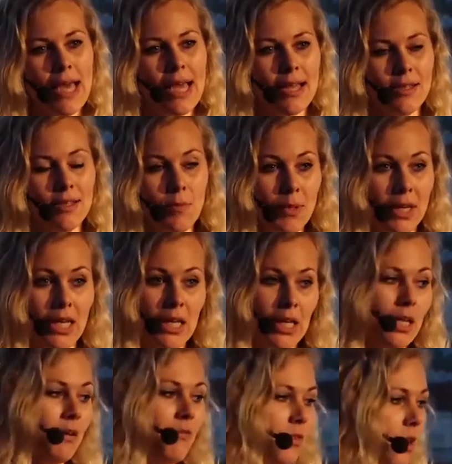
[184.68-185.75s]
and the
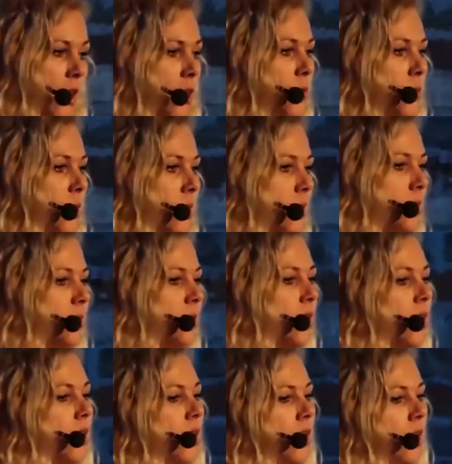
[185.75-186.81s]
beginning of another one.
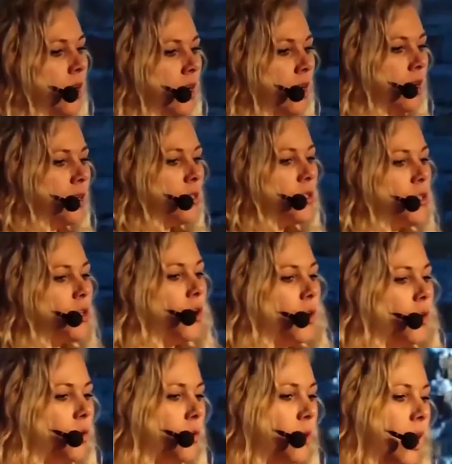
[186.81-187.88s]

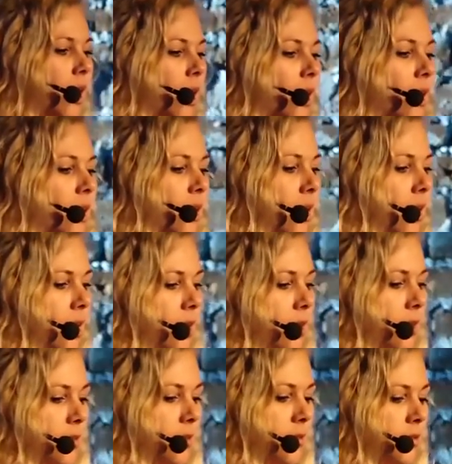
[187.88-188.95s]
So uh,
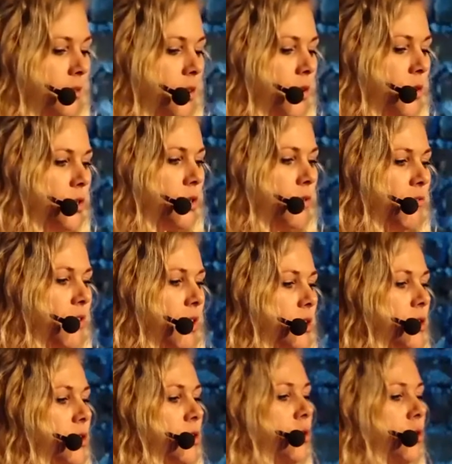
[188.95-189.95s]
those of us